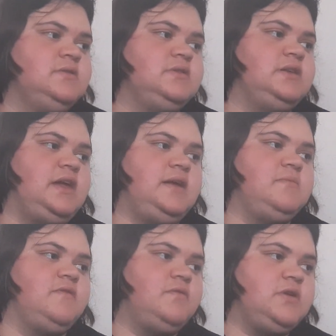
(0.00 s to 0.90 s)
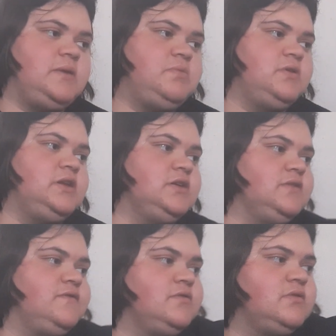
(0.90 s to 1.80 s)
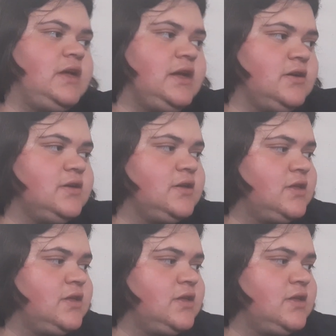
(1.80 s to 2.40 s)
the name of what I put in if you like